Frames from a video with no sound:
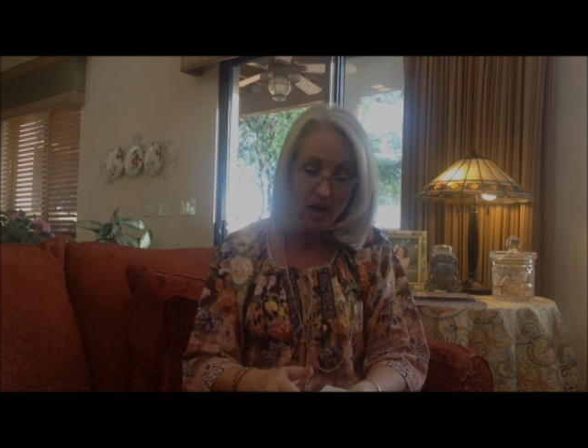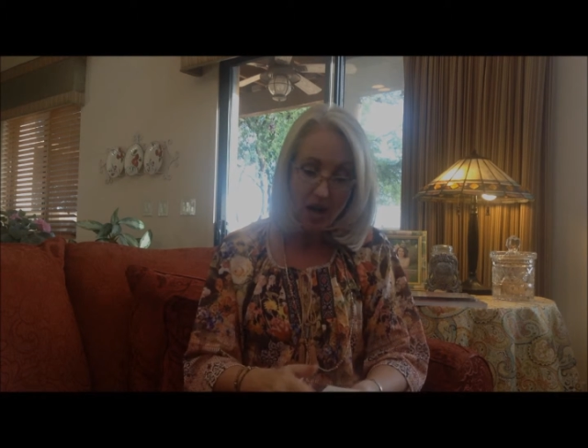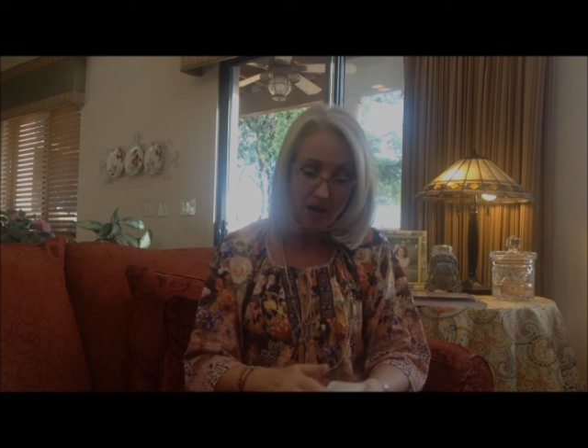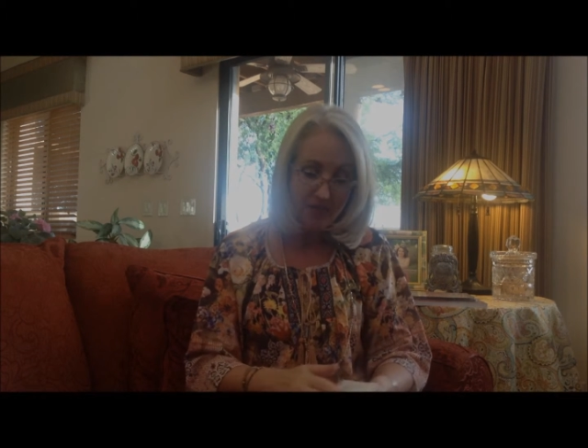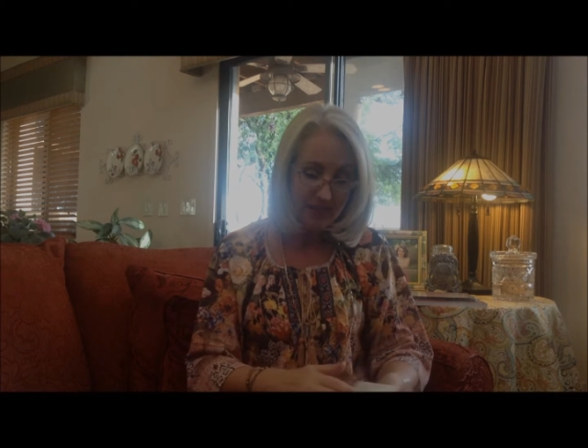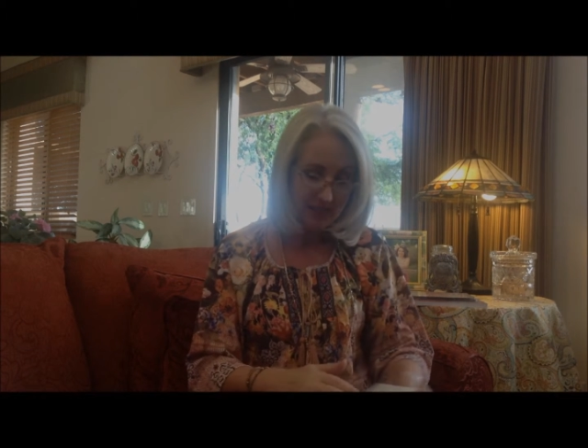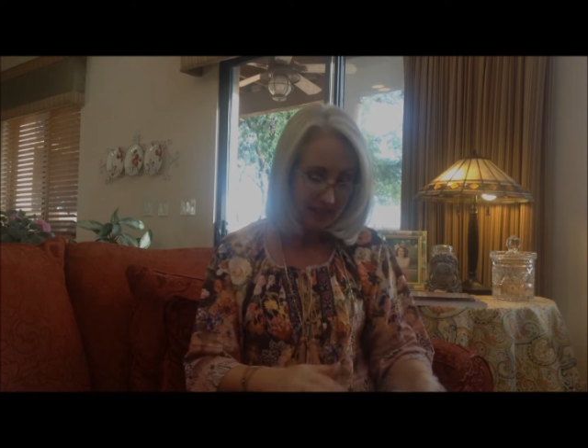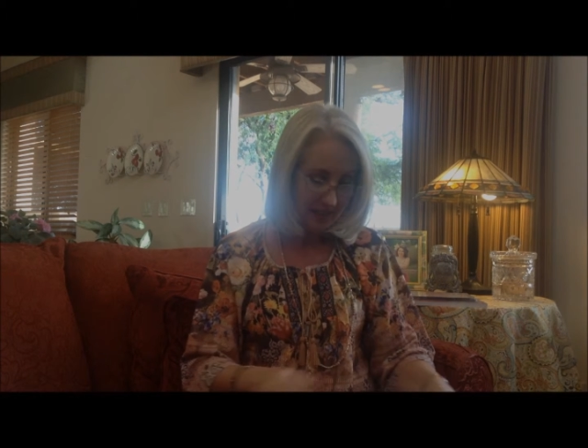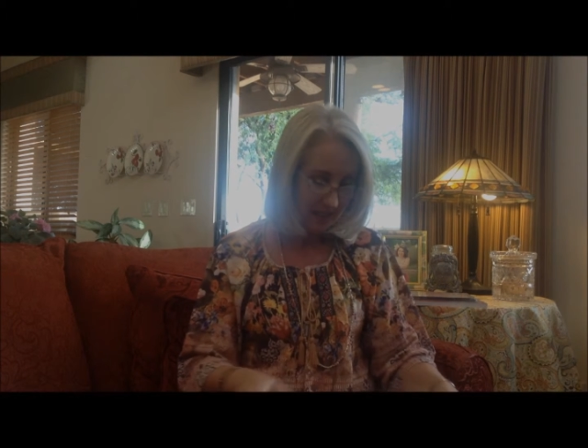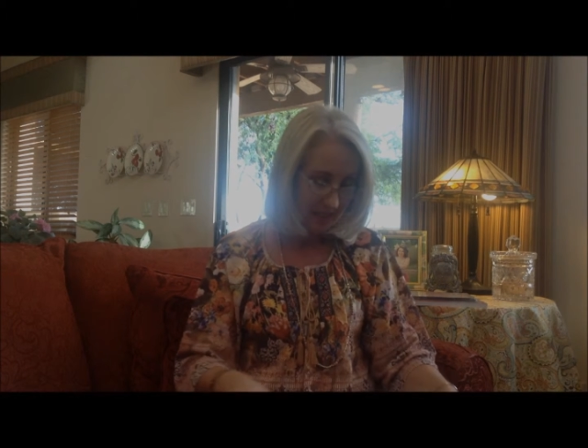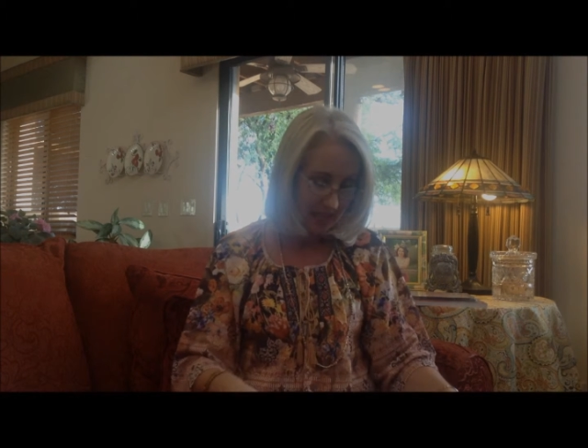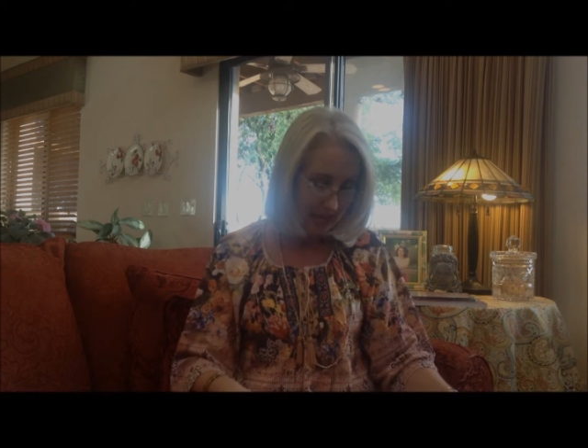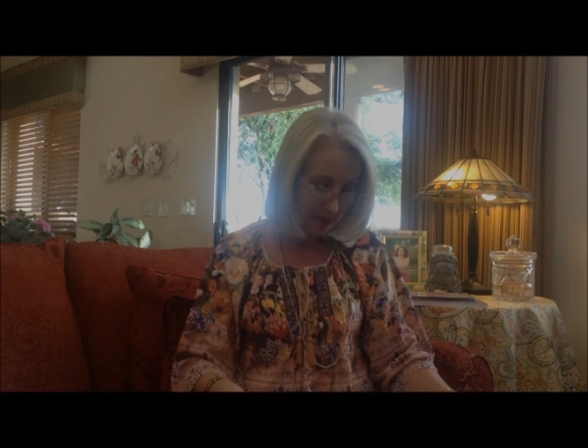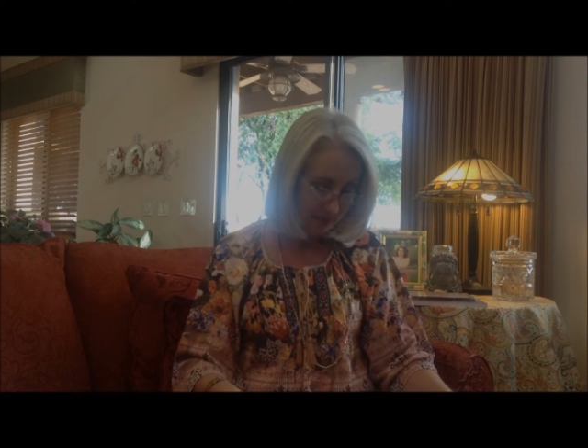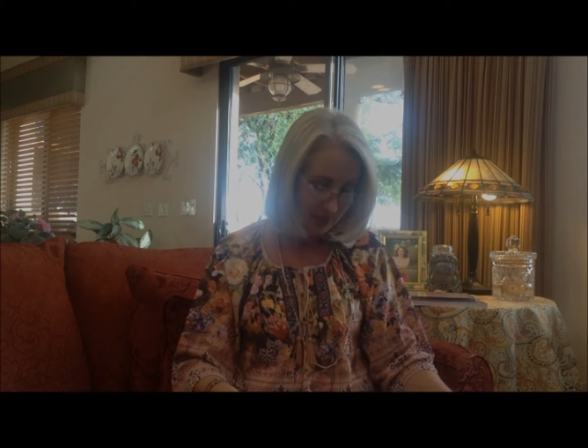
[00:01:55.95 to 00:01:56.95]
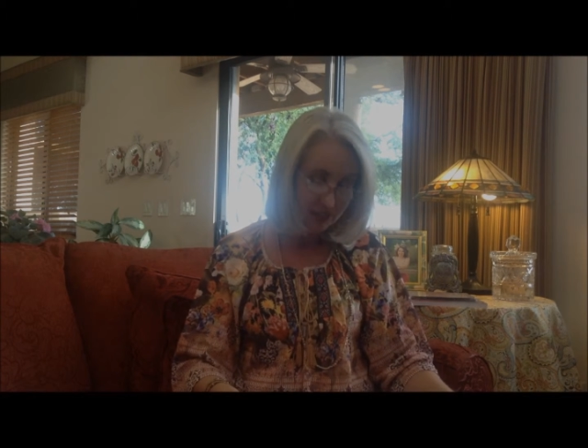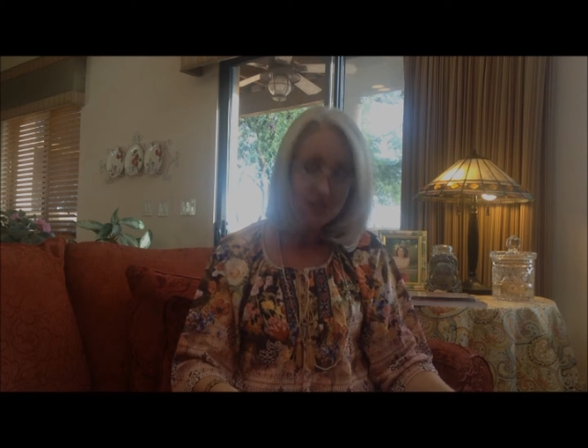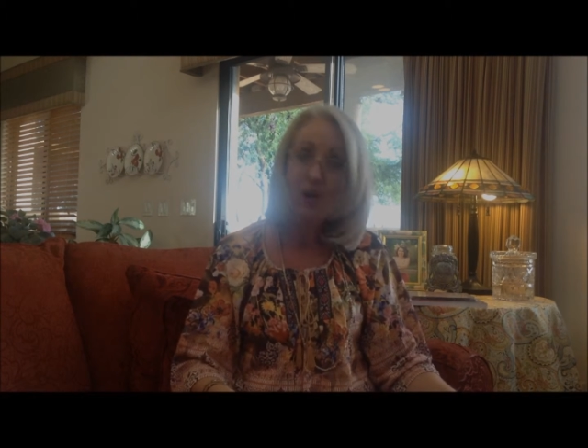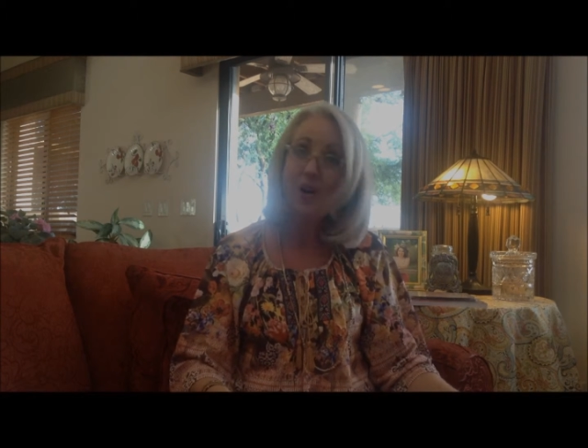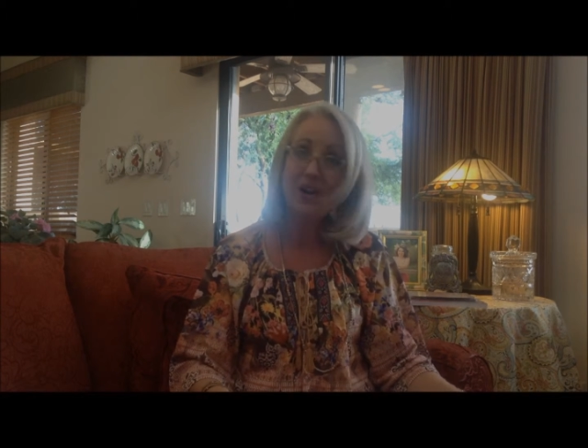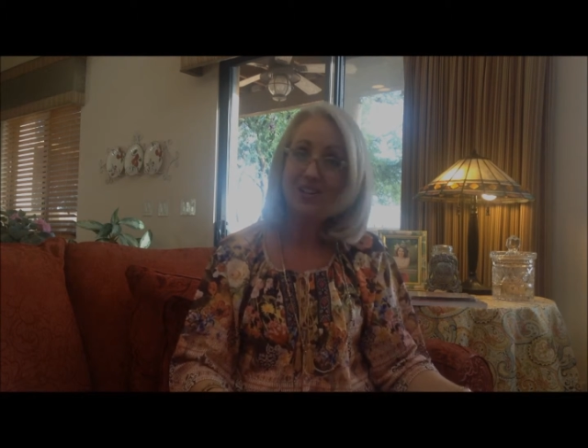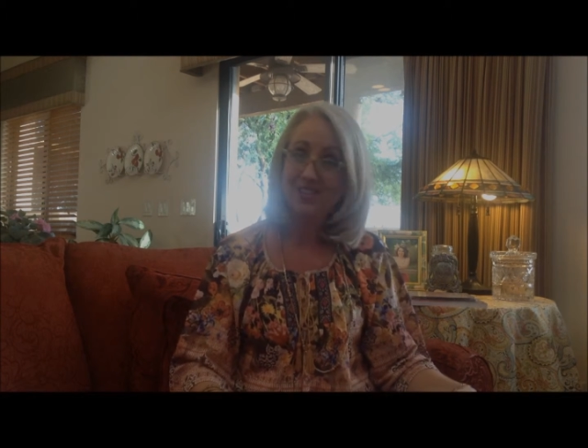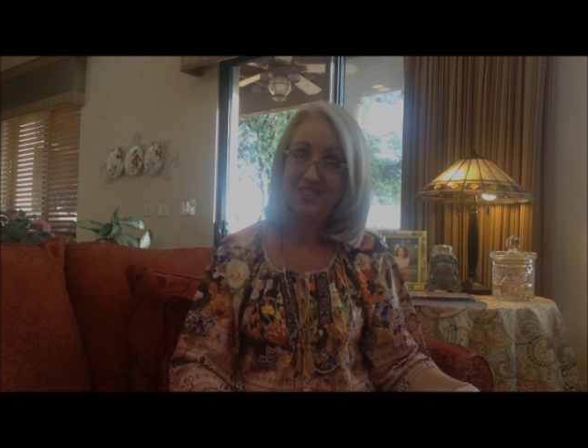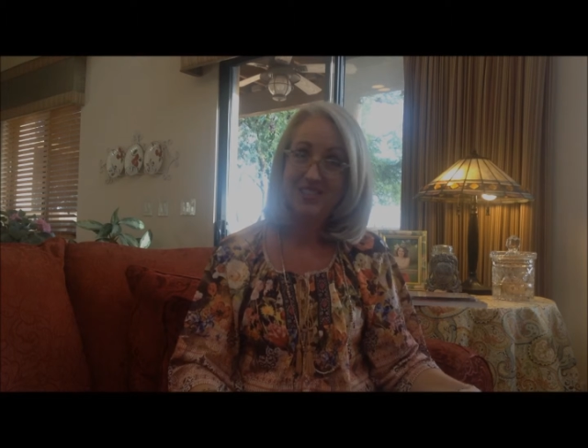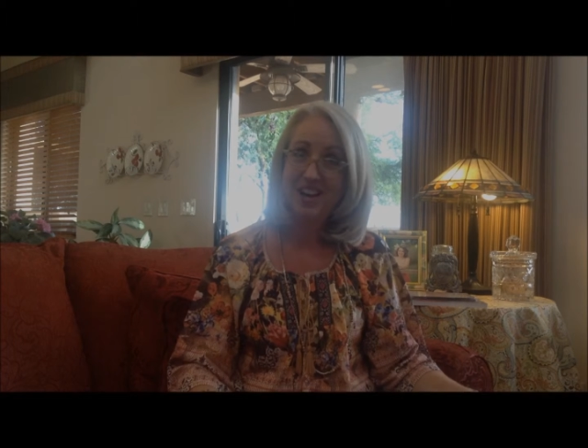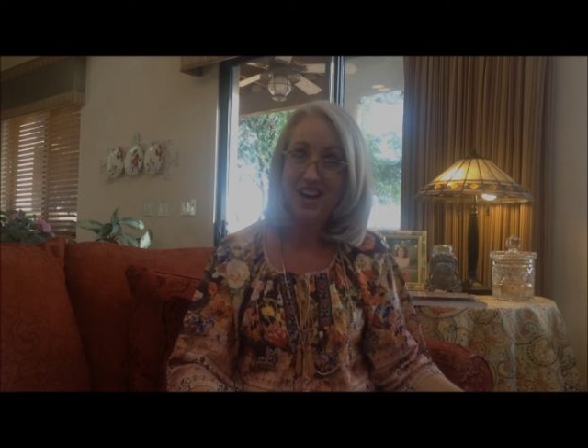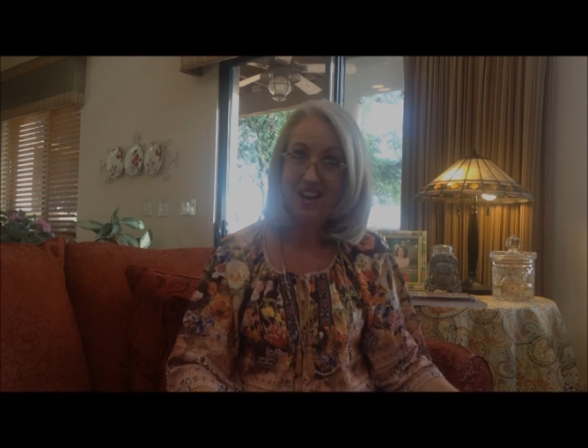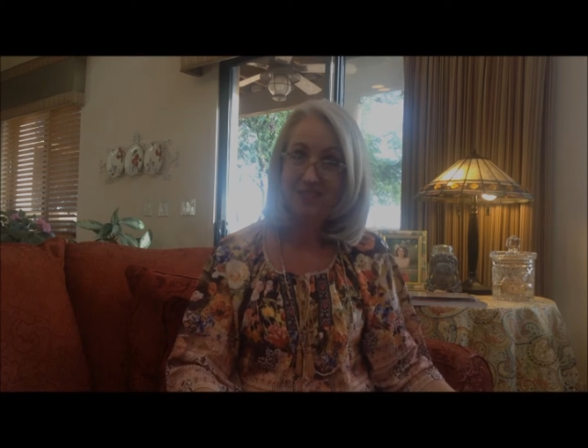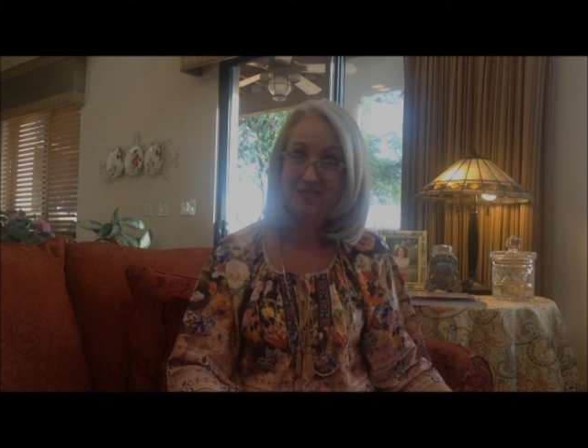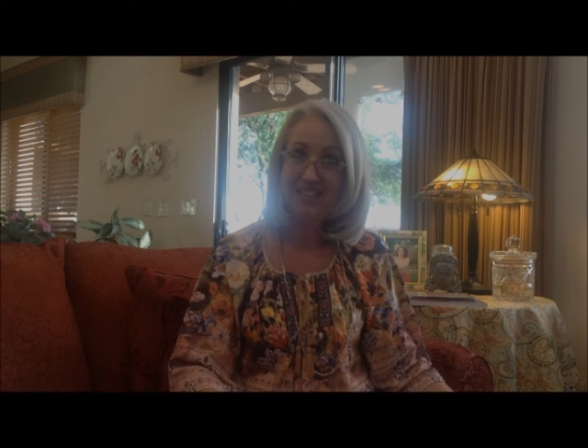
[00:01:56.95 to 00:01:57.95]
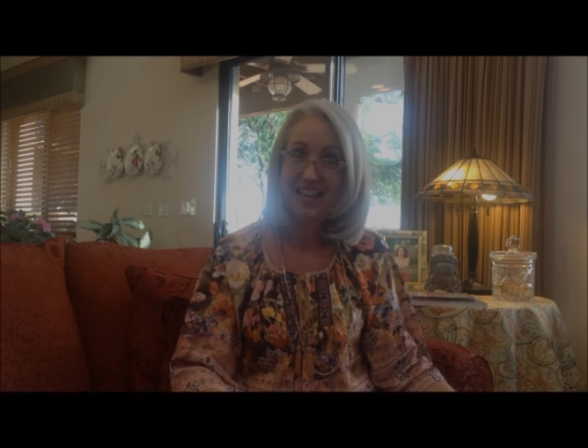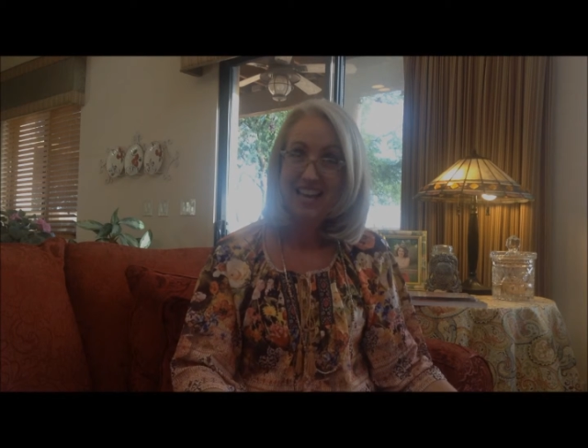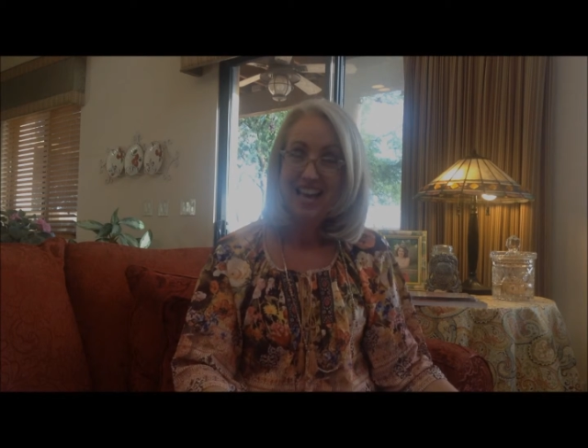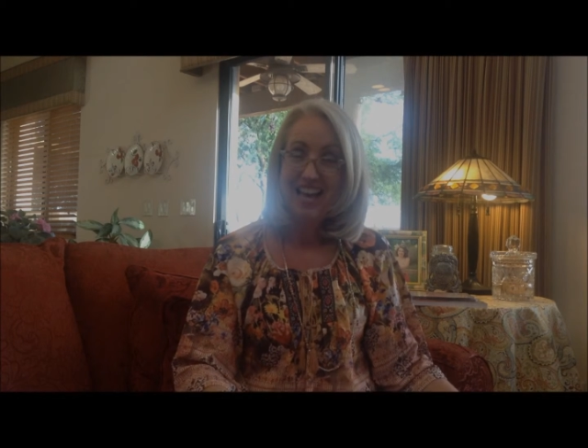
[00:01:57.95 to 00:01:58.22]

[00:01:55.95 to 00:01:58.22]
obviously kept his heart soft